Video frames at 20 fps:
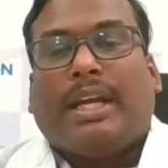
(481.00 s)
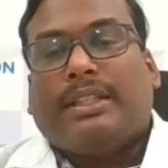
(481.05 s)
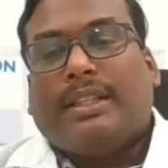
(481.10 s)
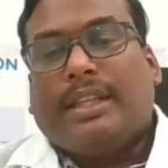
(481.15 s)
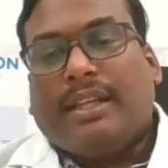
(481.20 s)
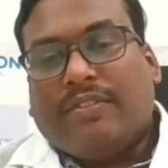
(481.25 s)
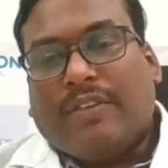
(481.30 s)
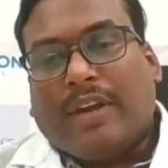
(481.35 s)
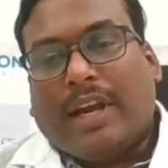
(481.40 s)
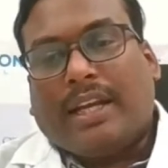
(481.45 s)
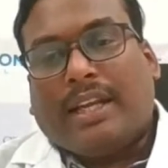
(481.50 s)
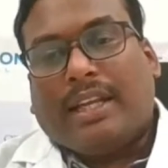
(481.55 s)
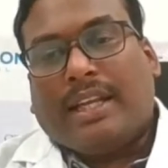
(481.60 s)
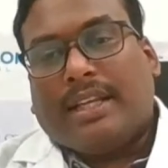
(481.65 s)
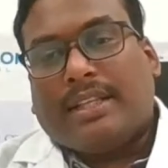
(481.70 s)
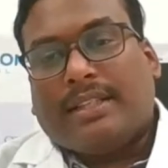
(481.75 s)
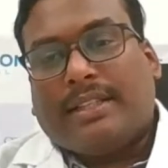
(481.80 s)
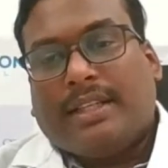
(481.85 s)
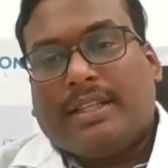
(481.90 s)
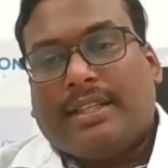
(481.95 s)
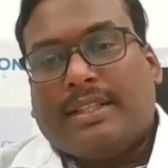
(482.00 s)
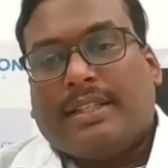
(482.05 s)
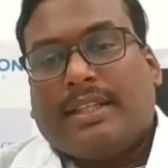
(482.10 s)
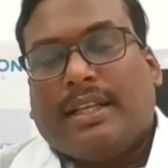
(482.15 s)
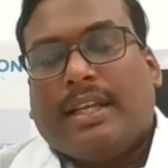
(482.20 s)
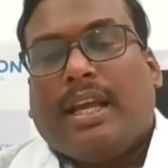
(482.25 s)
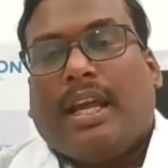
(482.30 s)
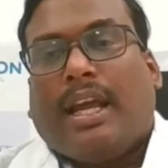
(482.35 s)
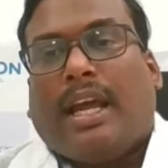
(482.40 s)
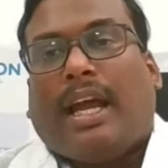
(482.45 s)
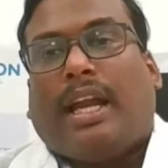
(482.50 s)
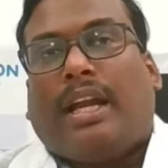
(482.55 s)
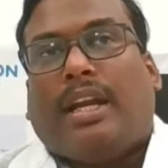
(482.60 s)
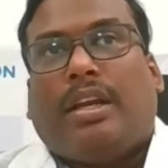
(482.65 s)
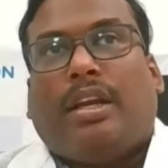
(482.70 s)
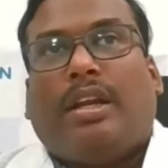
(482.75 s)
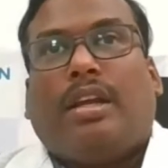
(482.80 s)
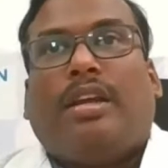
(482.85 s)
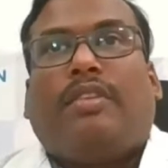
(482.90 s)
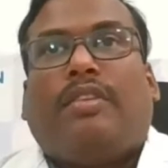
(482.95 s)
3 fatty acids,
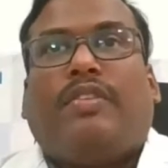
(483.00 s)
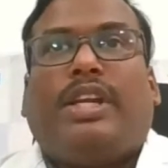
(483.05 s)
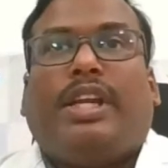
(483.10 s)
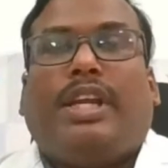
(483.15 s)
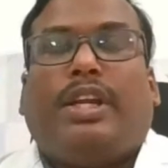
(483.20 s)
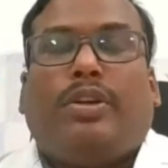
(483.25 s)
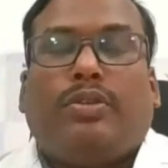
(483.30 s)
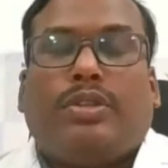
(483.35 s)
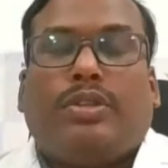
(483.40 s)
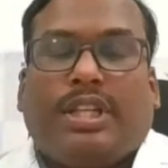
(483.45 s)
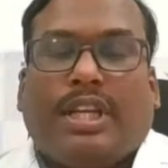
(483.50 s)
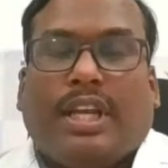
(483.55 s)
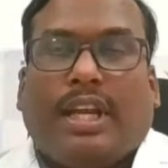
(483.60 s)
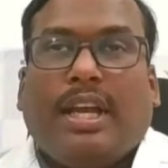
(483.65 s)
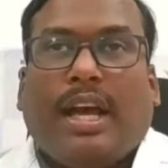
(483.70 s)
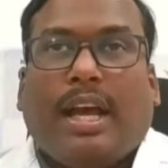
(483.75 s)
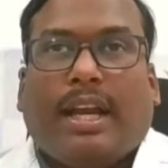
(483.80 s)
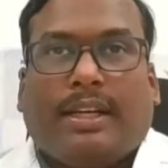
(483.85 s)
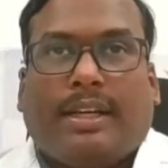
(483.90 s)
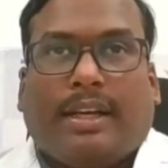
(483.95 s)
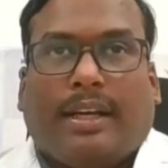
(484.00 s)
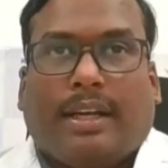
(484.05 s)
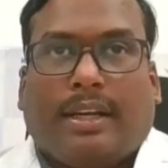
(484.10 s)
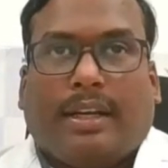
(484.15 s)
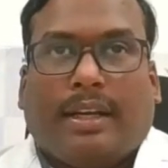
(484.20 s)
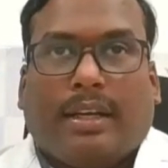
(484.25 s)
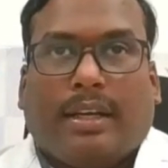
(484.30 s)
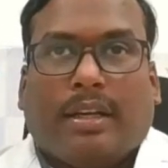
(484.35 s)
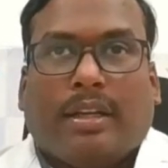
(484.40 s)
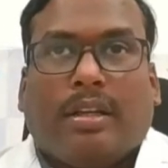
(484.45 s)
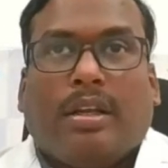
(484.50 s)
and we need to stay hydrated.